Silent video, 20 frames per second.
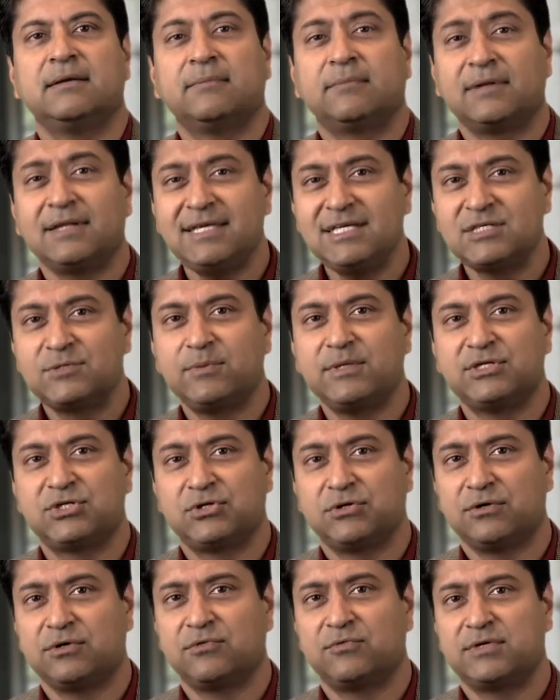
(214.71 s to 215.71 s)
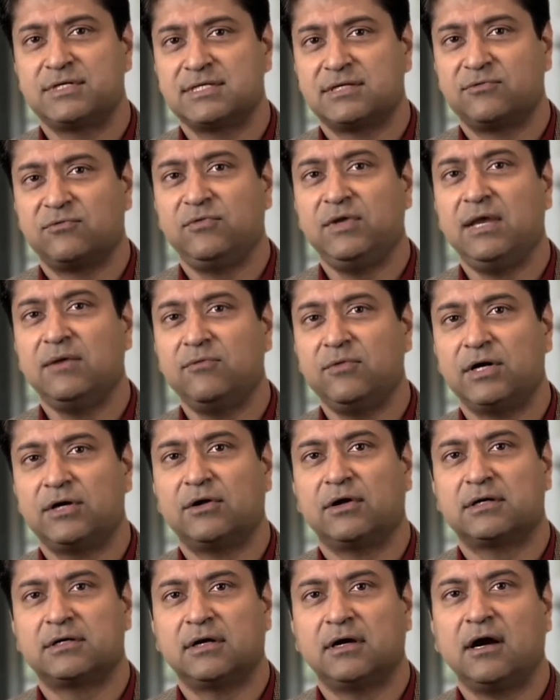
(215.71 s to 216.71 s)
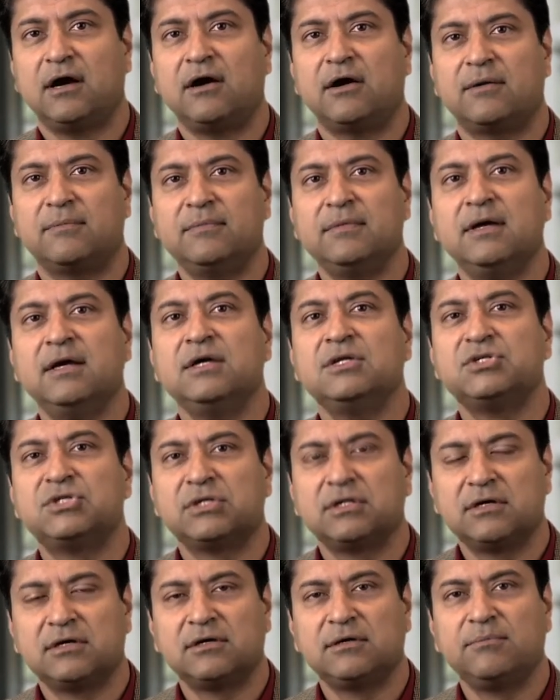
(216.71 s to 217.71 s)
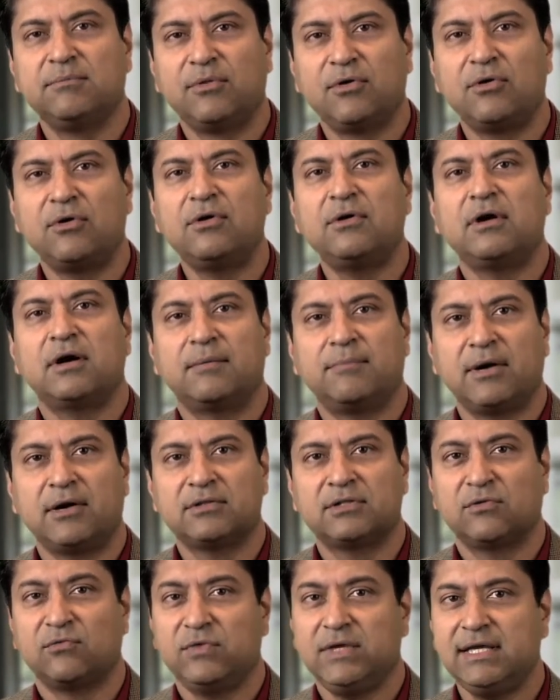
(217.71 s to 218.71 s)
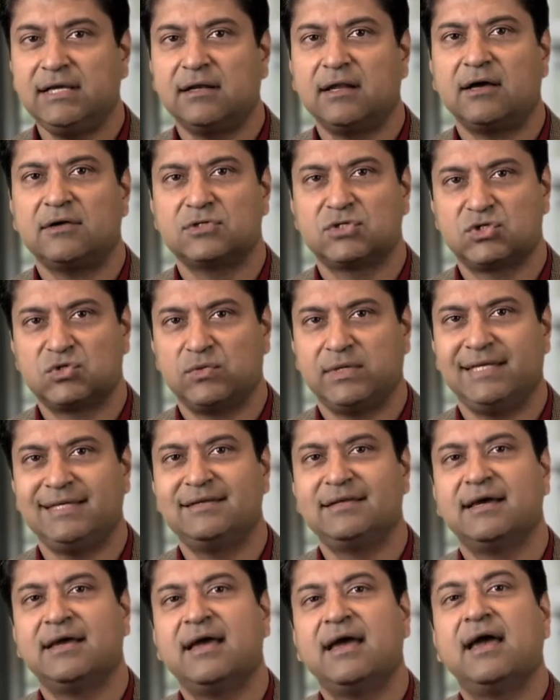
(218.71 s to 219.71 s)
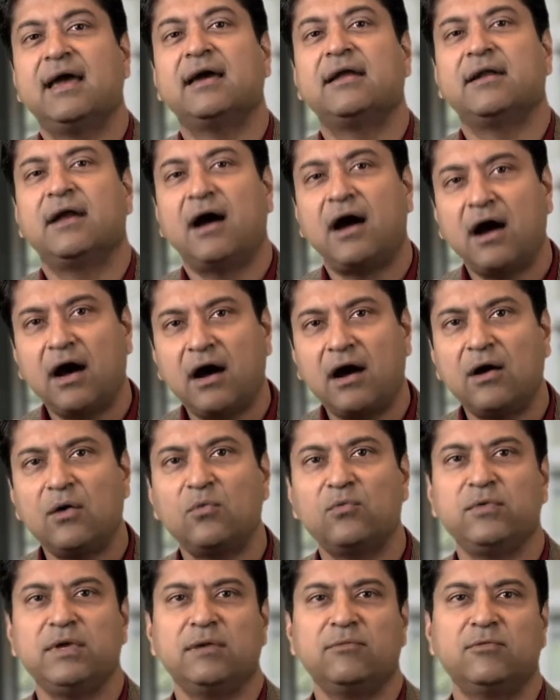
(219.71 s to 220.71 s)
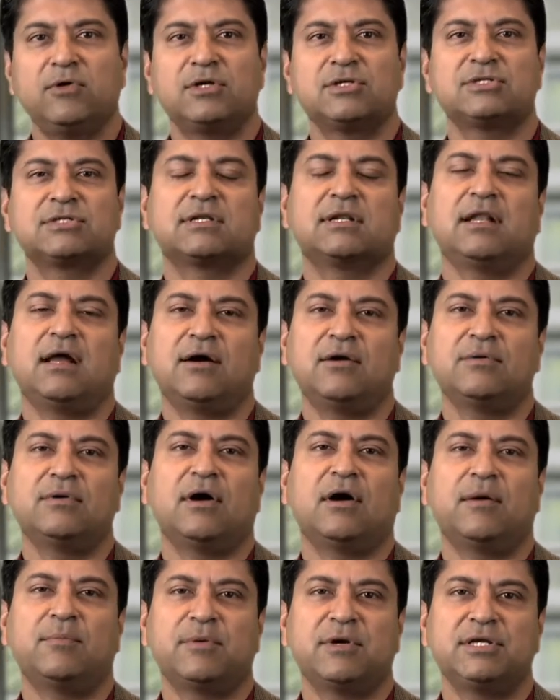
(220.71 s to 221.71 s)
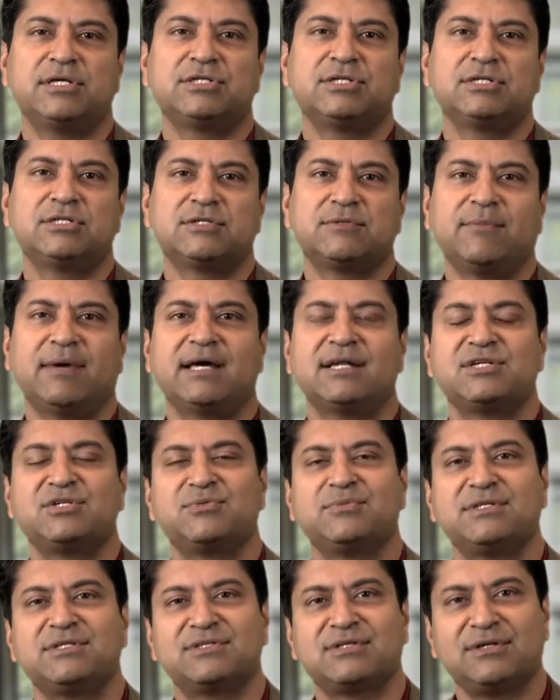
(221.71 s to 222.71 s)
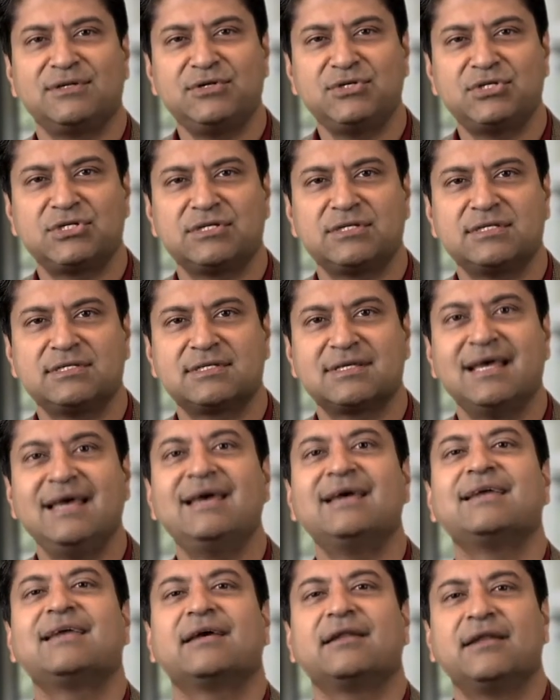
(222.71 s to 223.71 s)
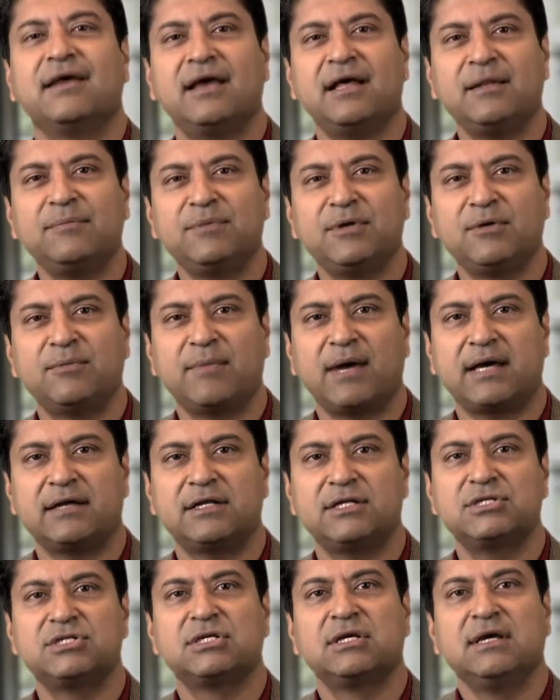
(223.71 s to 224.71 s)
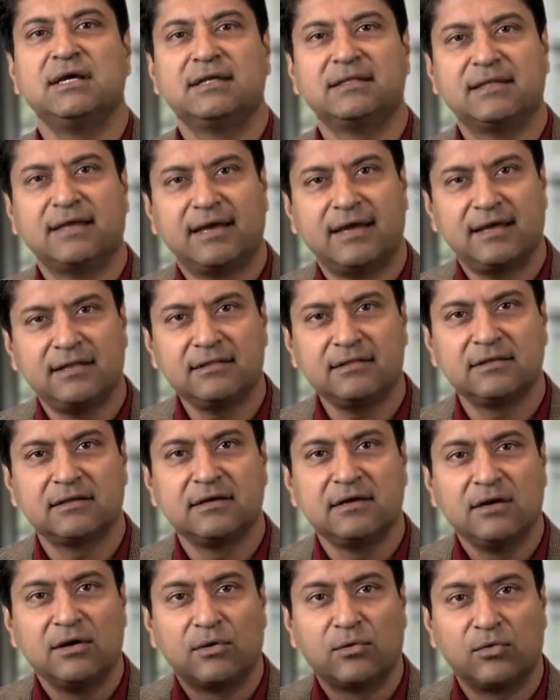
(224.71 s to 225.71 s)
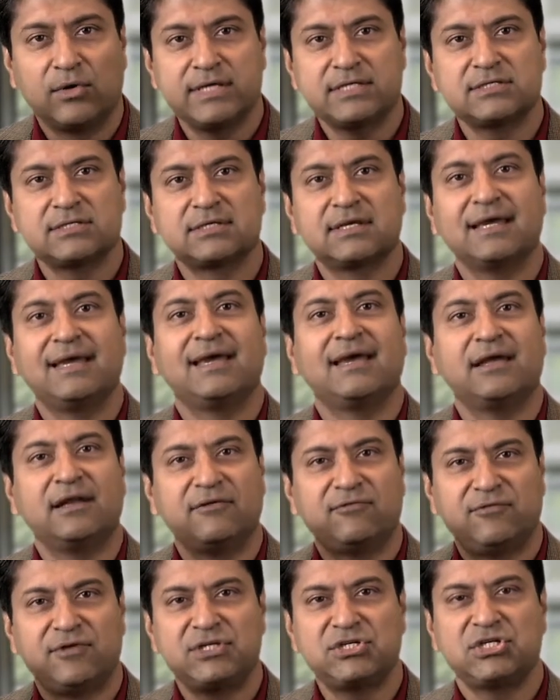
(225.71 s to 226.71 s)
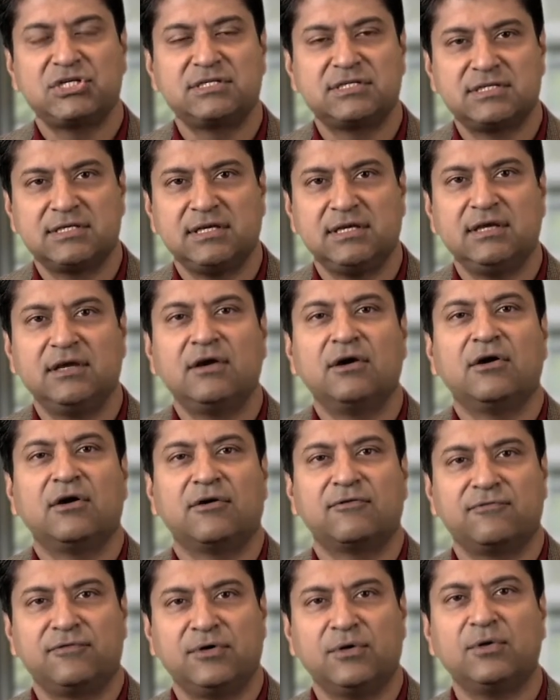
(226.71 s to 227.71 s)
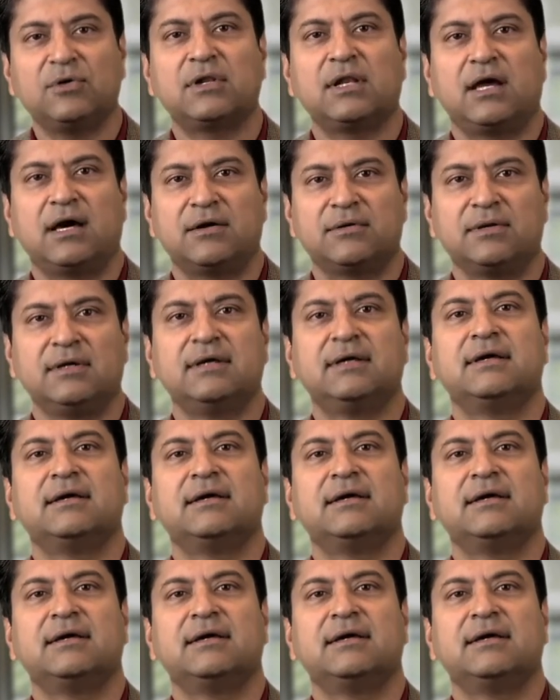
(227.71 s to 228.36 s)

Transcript: Please be sure to visit VMware.com to learn more about the vCloud Suite and how VMware's cloud operations management solutions can help you manage the health, risk, and efficiency of your cloud.